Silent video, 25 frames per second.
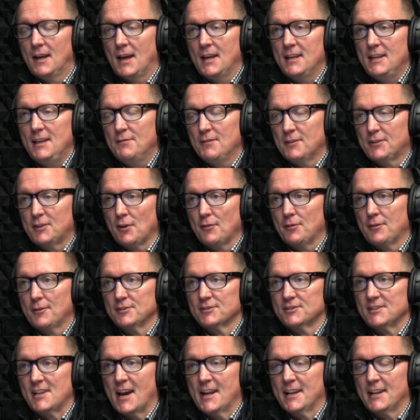Even though
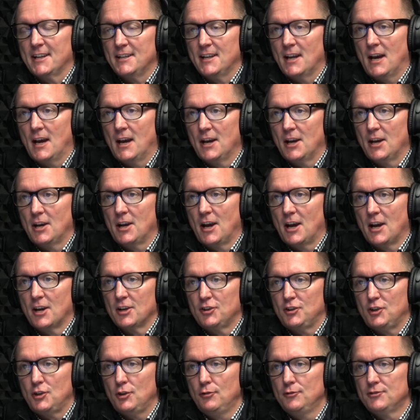there's not an, a, a
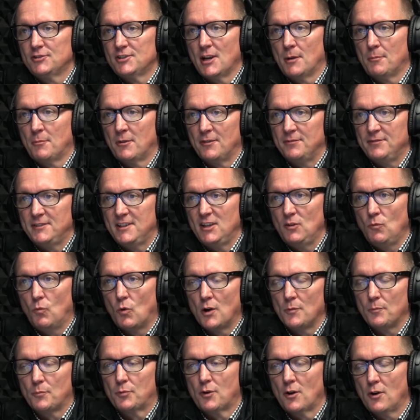huge number of
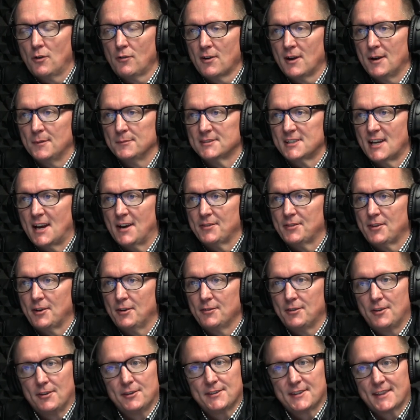D1 programs out
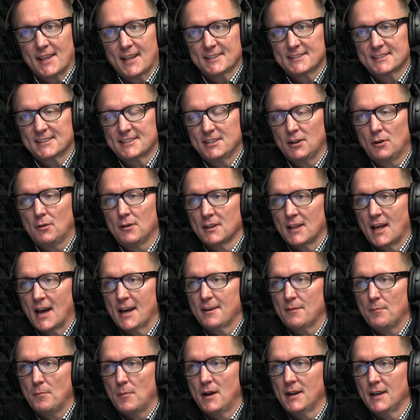there, there, that's still a
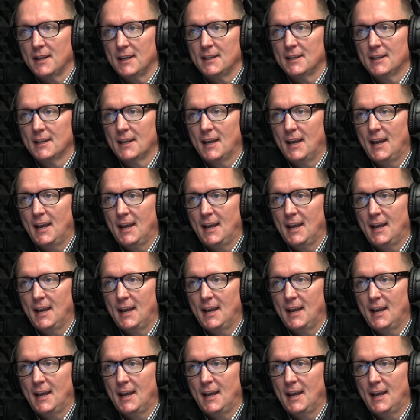lot of money.